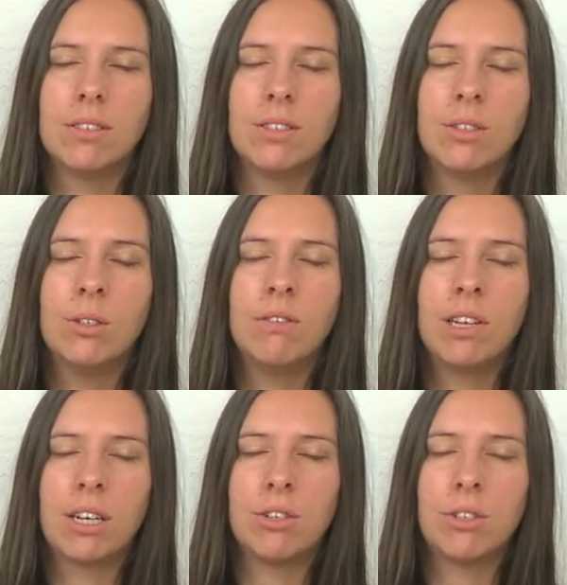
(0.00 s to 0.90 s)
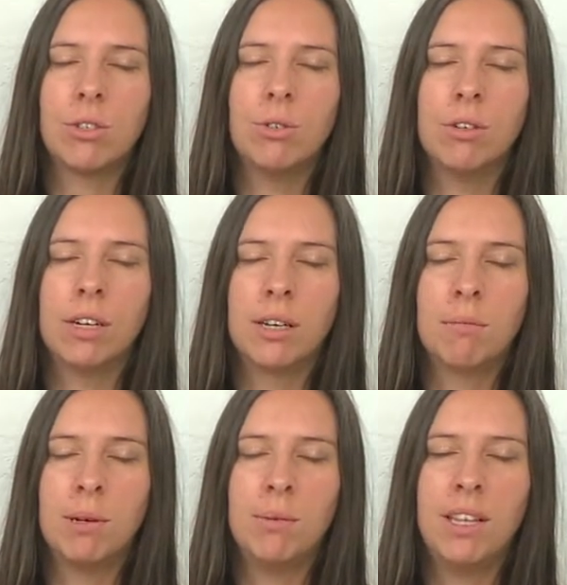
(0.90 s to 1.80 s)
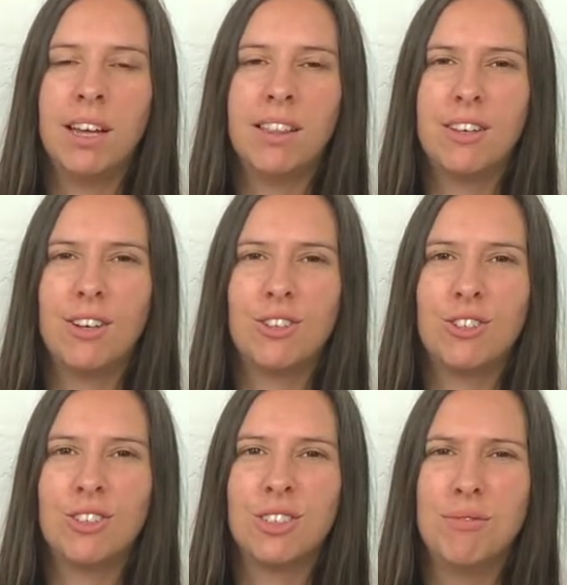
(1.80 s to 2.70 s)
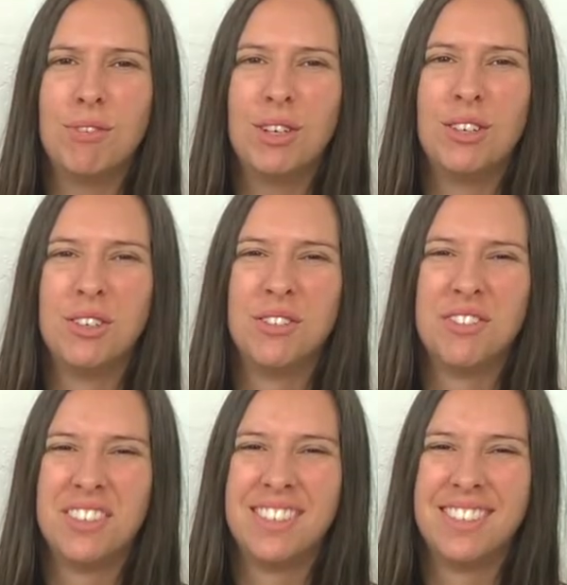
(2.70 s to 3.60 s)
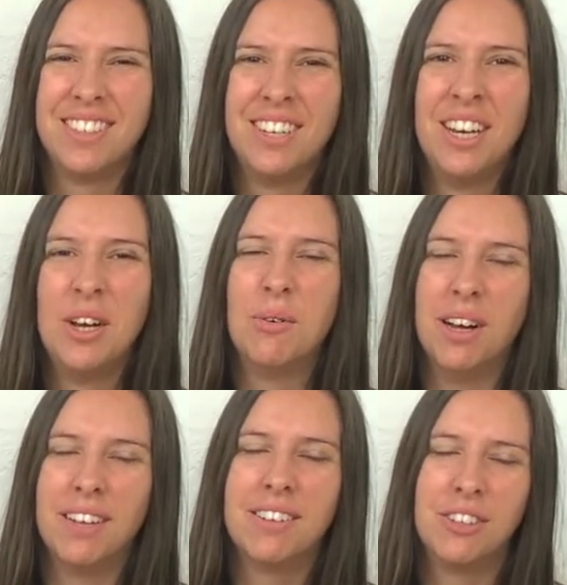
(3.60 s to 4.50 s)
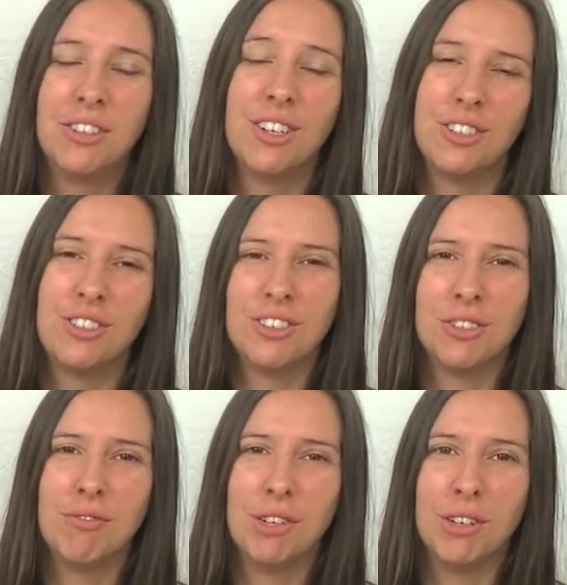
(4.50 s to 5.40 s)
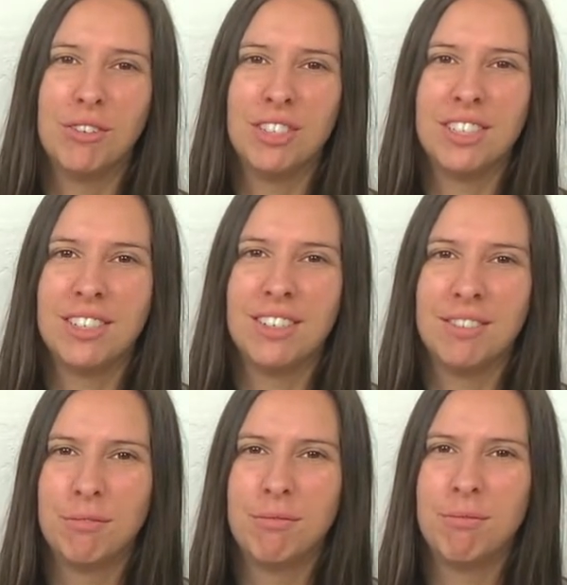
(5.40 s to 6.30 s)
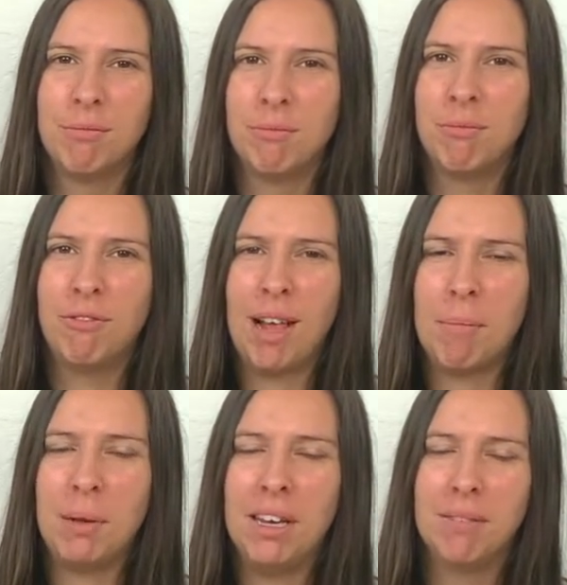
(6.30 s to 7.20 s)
Sort of like you're snoring, but without the nostrils involved. Well, your nostrils are involved, just not flappy.